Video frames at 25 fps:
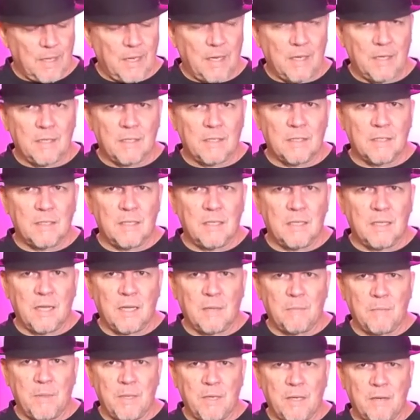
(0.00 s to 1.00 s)
I could see
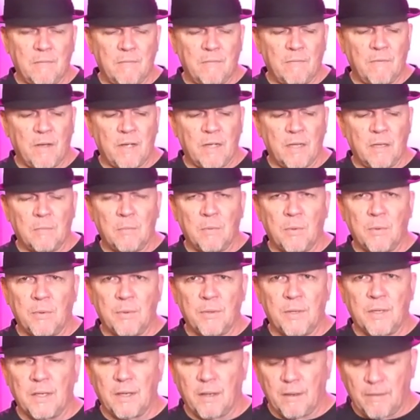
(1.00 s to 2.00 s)
that being a viable
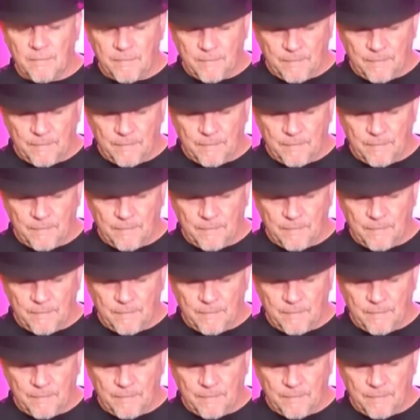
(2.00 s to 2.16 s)
thing.